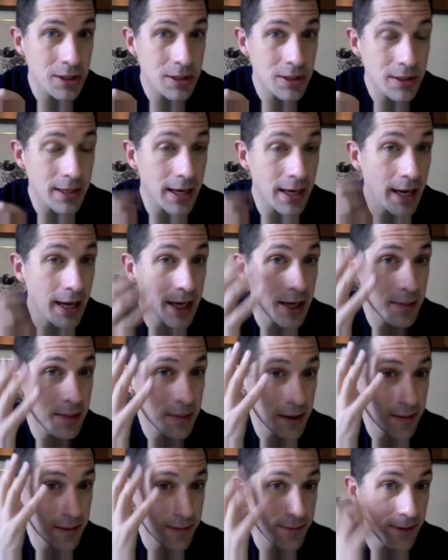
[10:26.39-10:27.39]
that I can
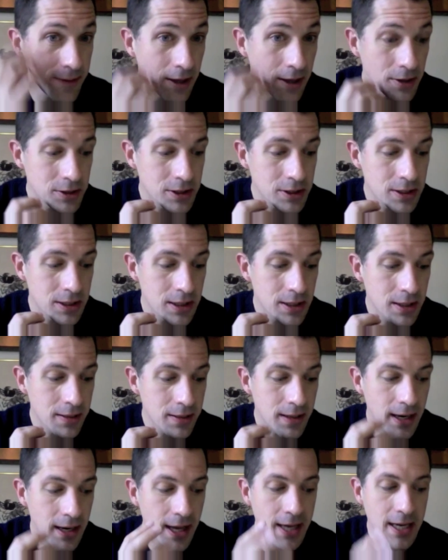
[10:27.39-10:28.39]
be felt,
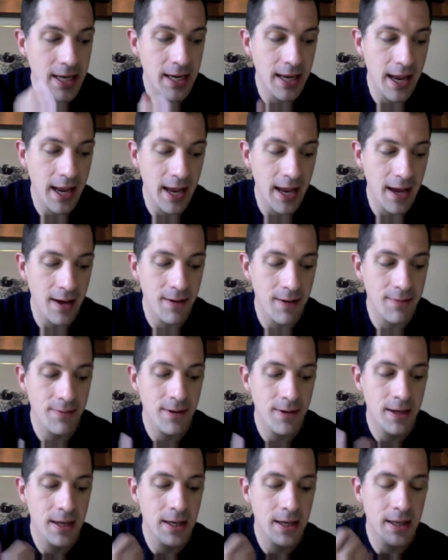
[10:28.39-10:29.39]
that I can have
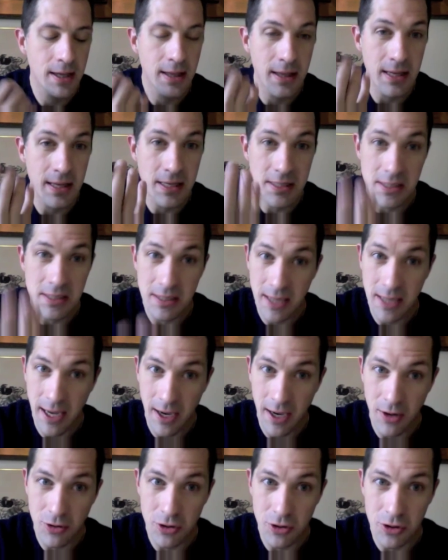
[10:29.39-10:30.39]
these
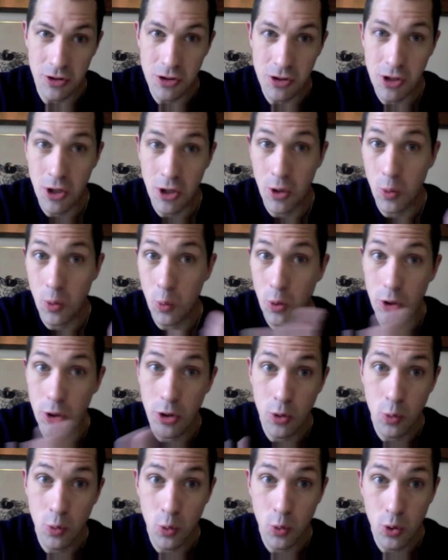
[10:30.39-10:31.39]
encounters with
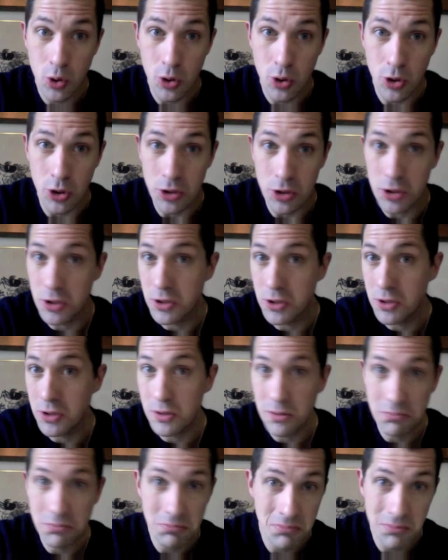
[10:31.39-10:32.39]
the world
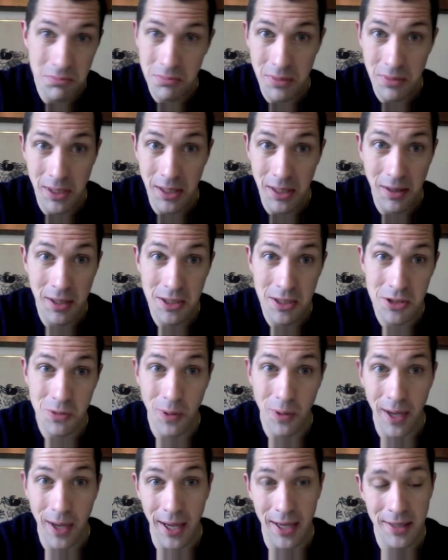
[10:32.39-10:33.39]
in this
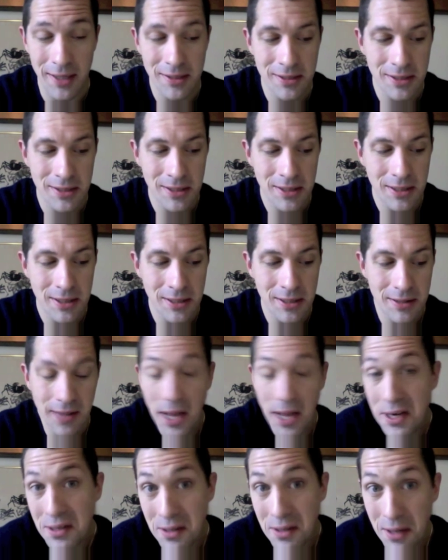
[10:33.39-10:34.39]
way.
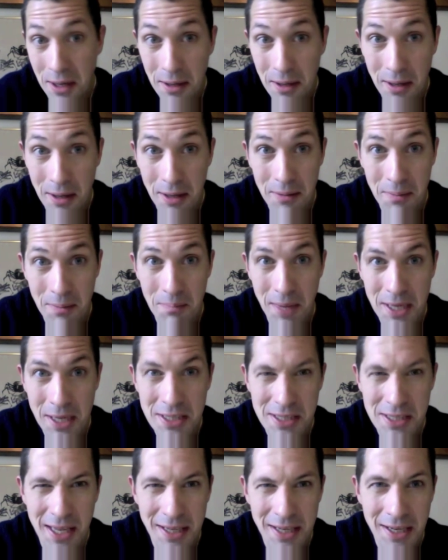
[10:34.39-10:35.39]
That it
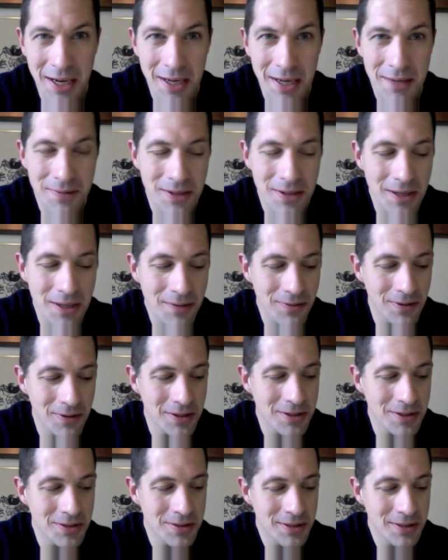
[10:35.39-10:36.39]
makes that kind of a difference.